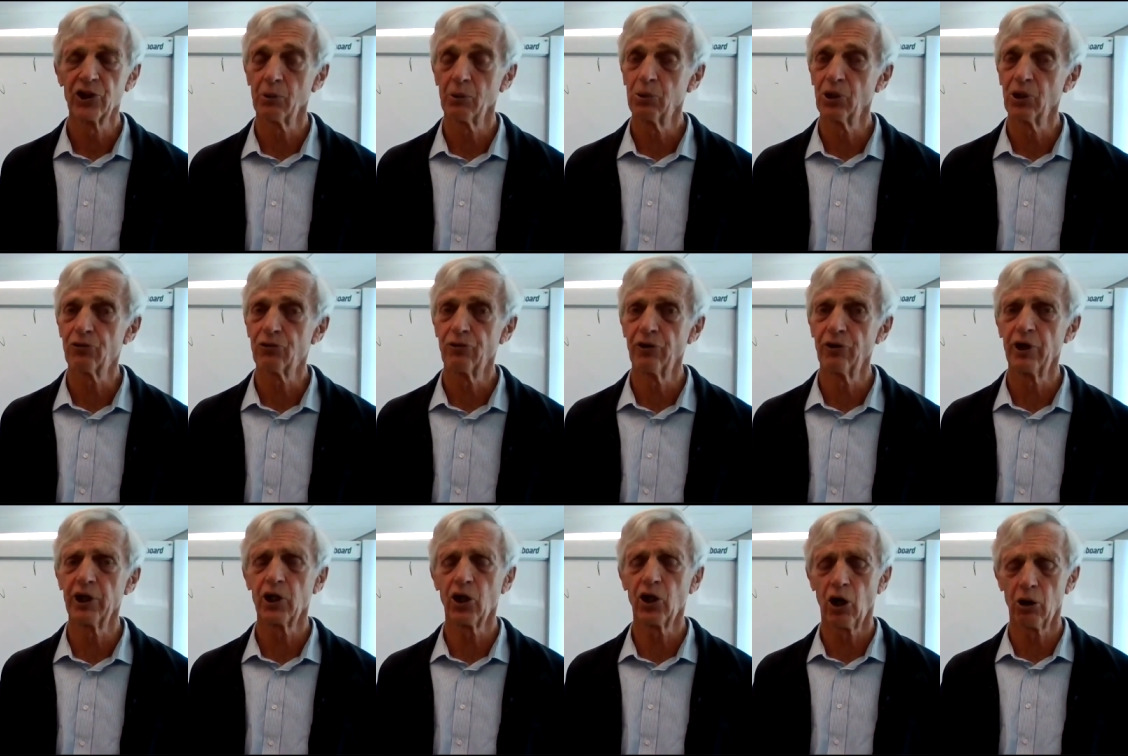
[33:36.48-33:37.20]
For
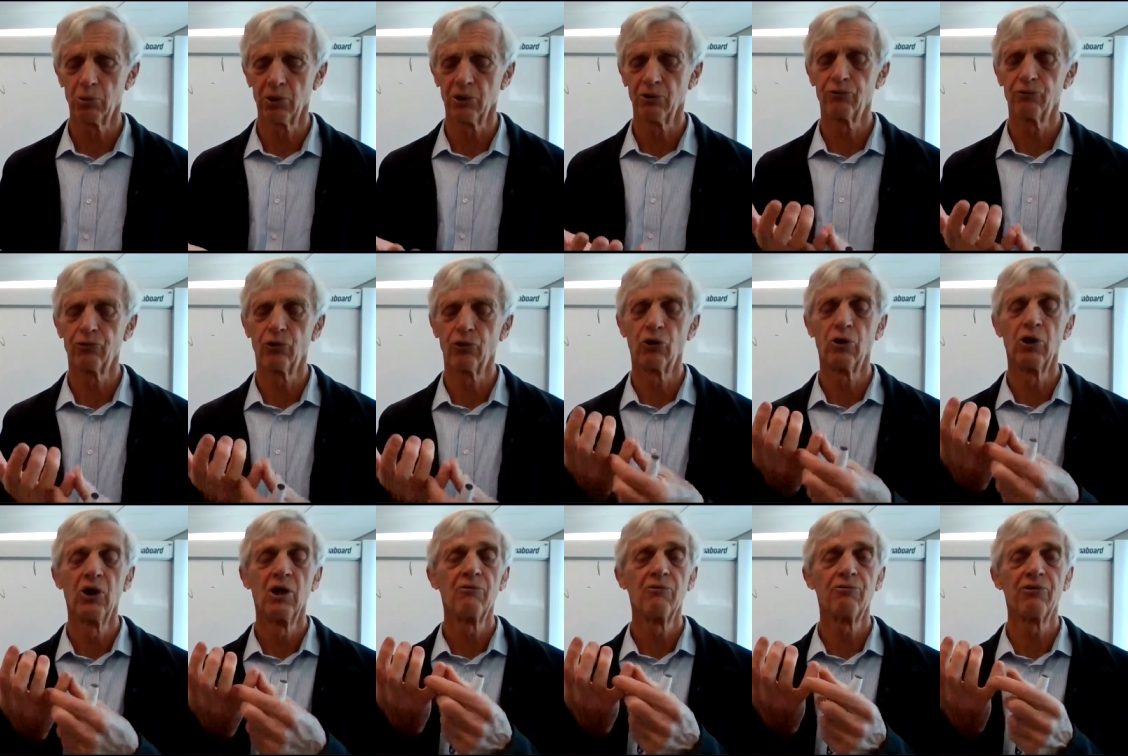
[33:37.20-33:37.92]
example, it's very
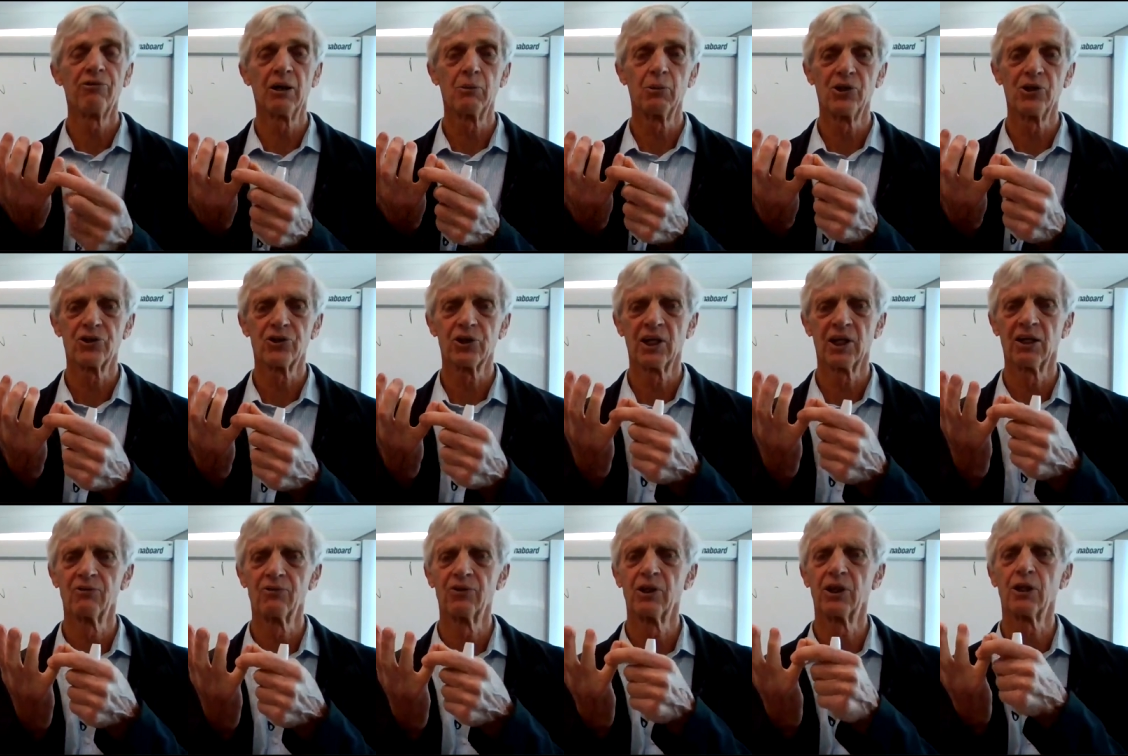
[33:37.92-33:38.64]
common for
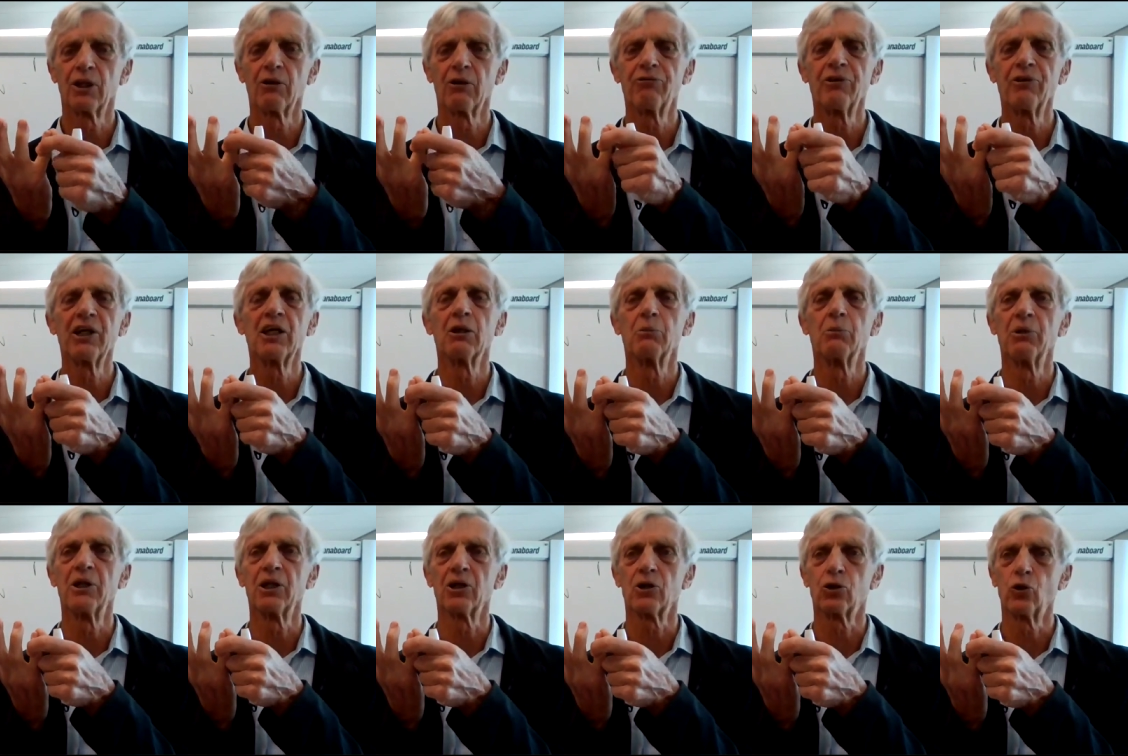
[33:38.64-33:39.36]
families to have the little
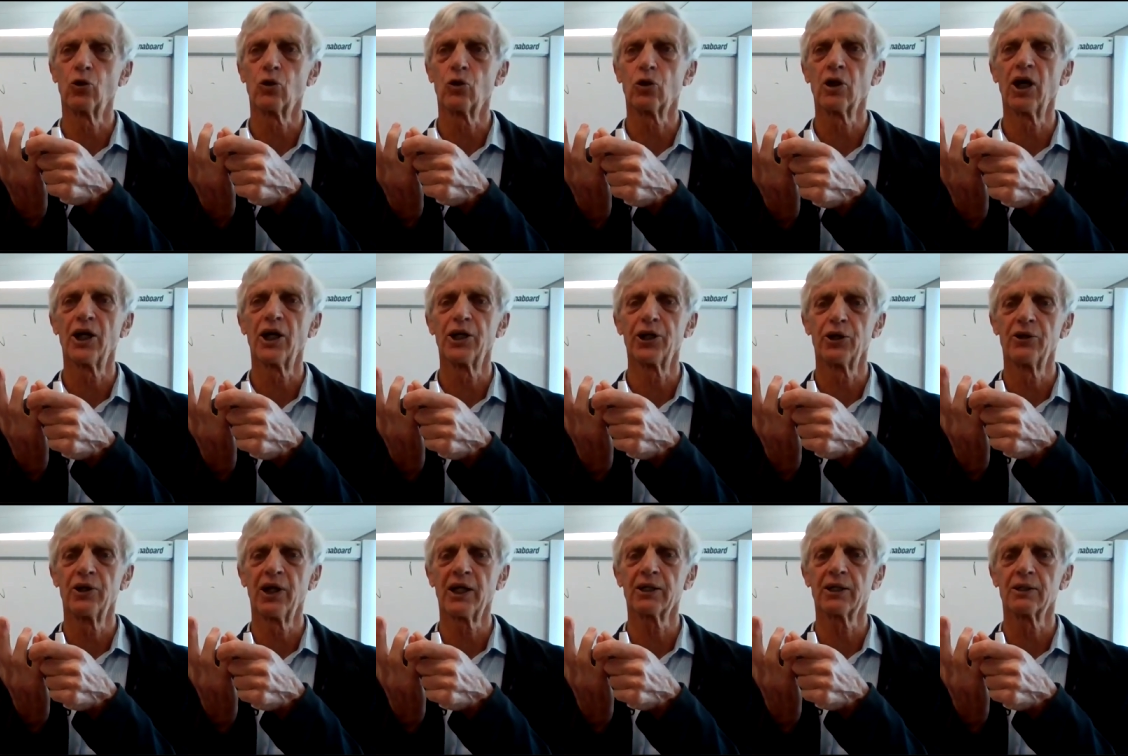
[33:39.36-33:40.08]
finger bent called
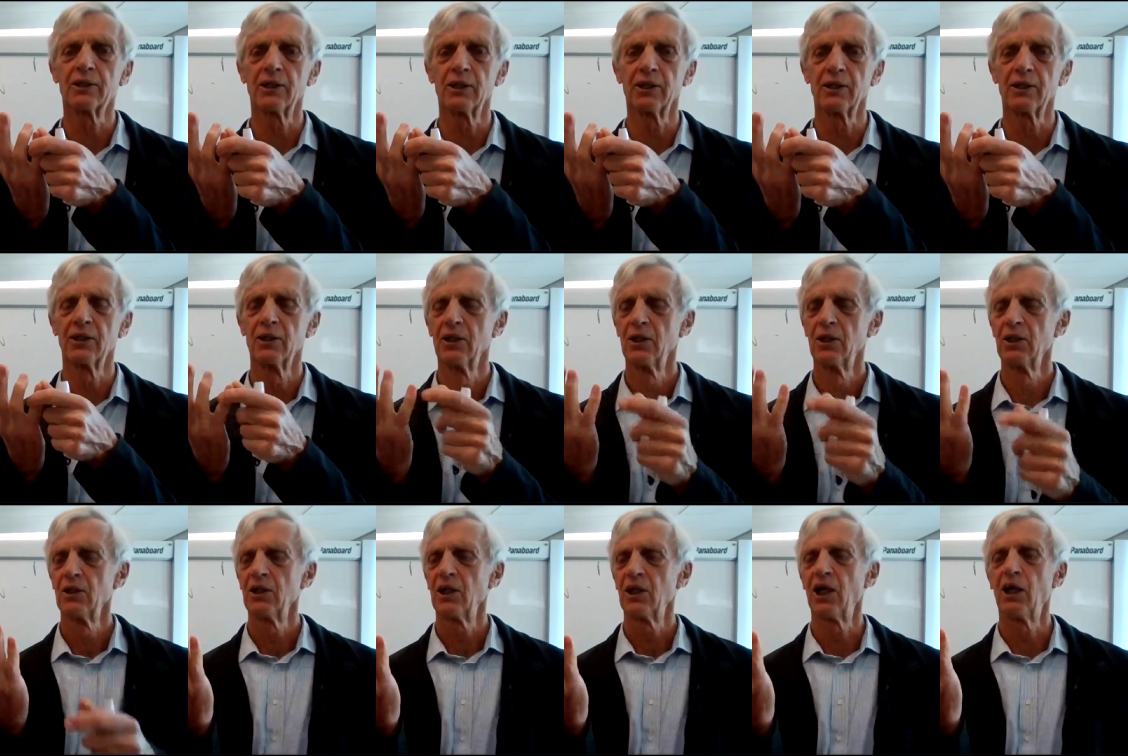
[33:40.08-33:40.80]
clinodactyly.